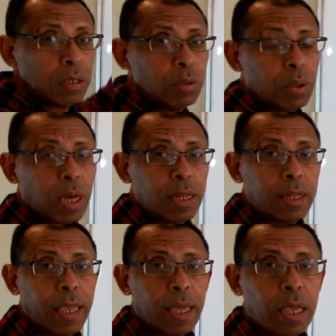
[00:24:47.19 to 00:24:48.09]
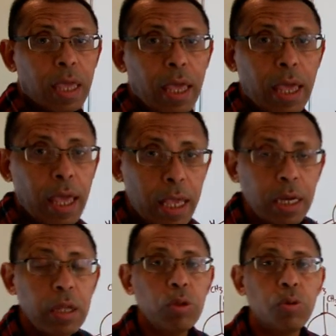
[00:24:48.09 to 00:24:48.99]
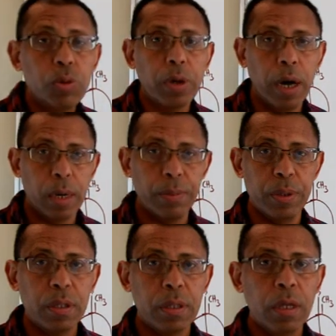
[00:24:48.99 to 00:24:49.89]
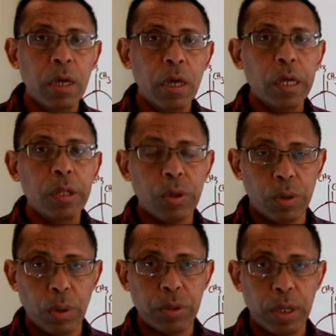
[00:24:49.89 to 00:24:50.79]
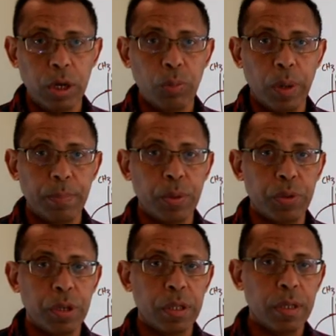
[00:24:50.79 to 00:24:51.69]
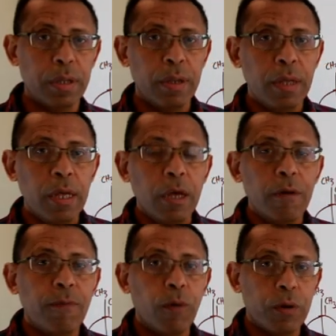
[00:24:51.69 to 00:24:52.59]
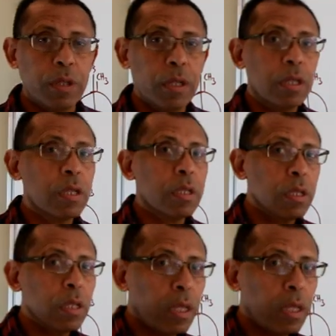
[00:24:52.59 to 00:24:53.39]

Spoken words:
you can take any 2 carbons to draw the Newman projection. For this